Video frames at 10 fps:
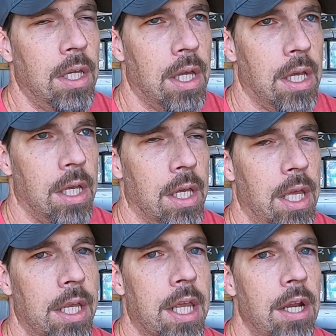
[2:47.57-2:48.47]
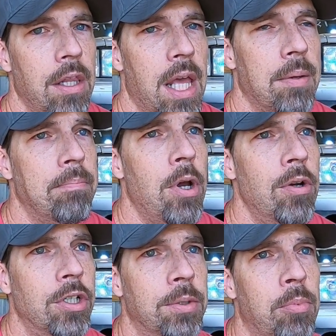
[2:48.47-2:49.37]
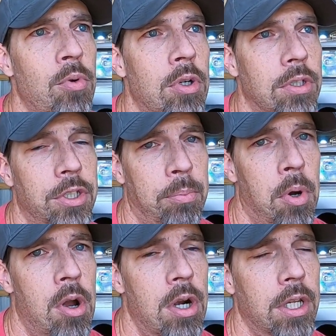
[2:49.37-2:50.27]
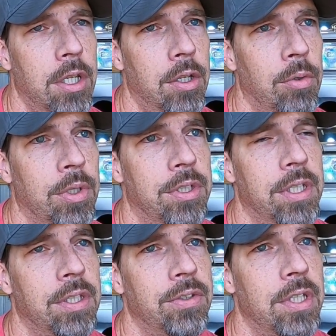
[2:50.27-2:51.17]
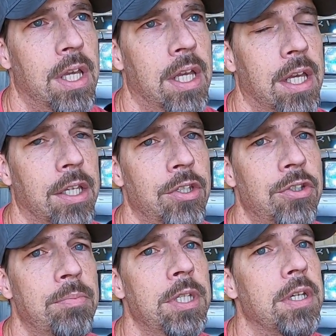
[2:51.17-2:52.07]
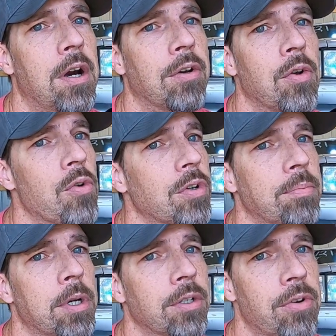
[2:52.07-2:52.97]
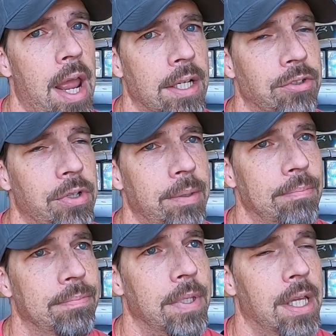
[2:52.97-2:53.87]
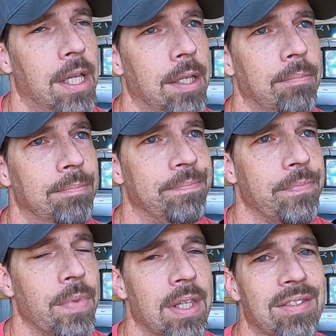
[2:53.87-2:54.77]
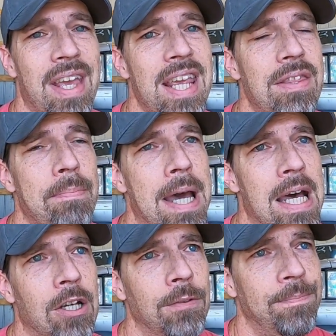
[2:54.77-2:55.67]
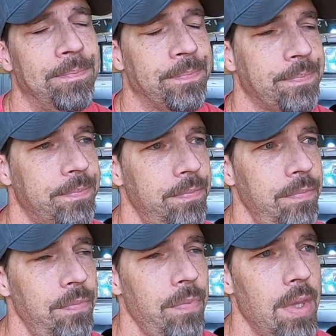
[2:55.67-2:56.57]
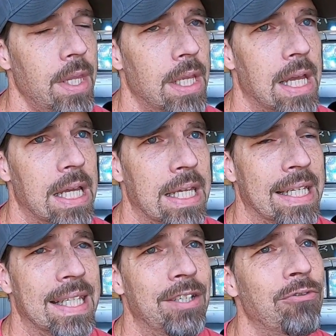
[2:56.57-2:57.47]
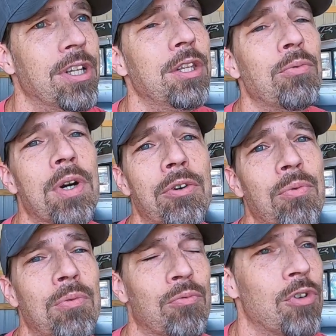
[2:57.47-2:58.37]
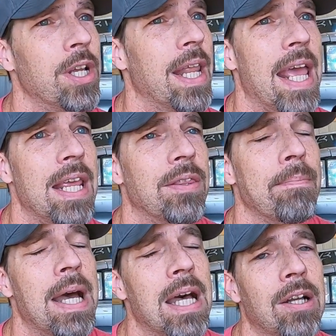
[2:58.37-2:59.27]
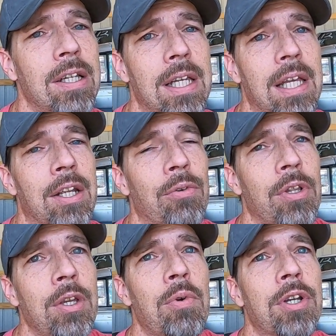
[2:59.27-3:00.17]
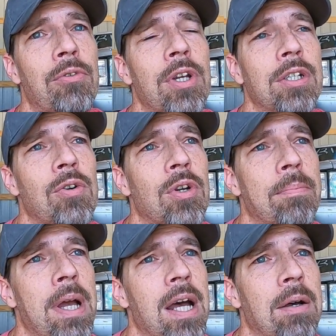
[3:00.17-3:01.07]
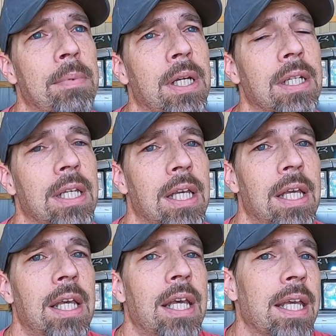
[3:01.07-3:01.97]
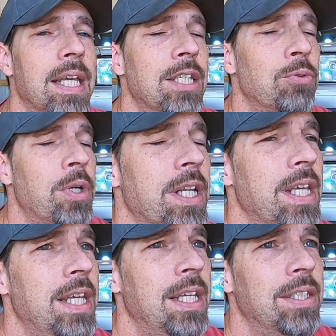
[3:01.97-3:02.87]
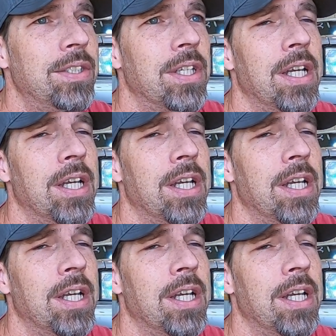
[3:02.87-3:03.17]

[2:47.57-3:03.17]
Carolina Motorsports Park, which is used to be called Orangeburg Dragstrip. It's 8th mile. I didn't really want to run 8th mile, really wanted to run quarter mile, but is it is.